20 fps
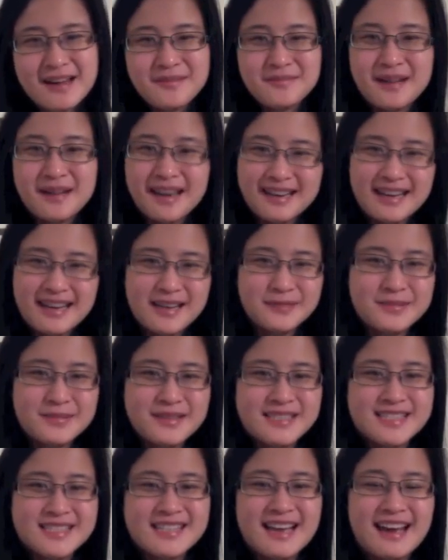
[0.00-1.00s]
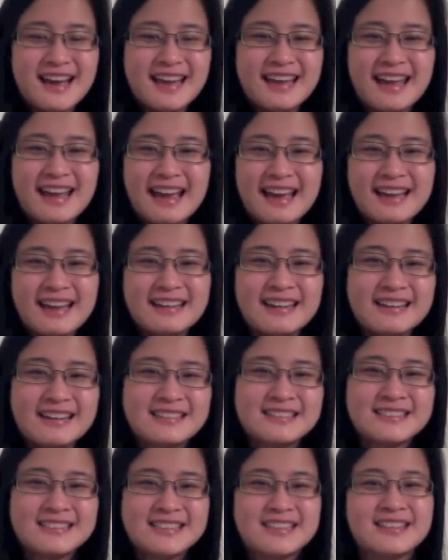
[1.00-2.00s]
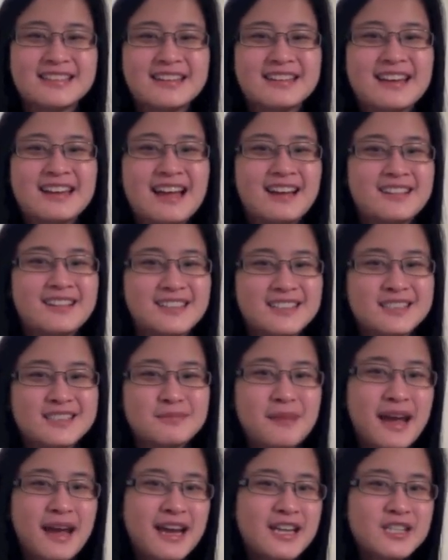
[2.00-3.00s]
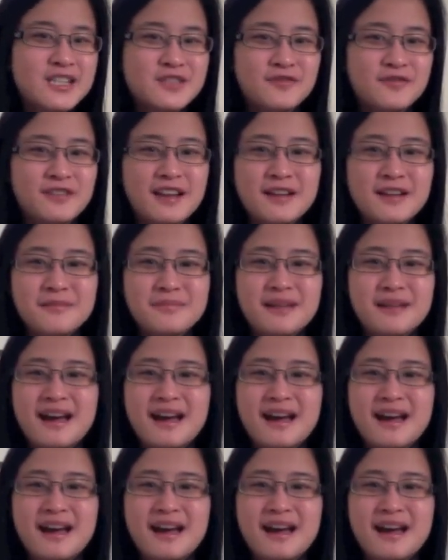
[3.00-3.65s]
My name is Diane, and until the next page flip,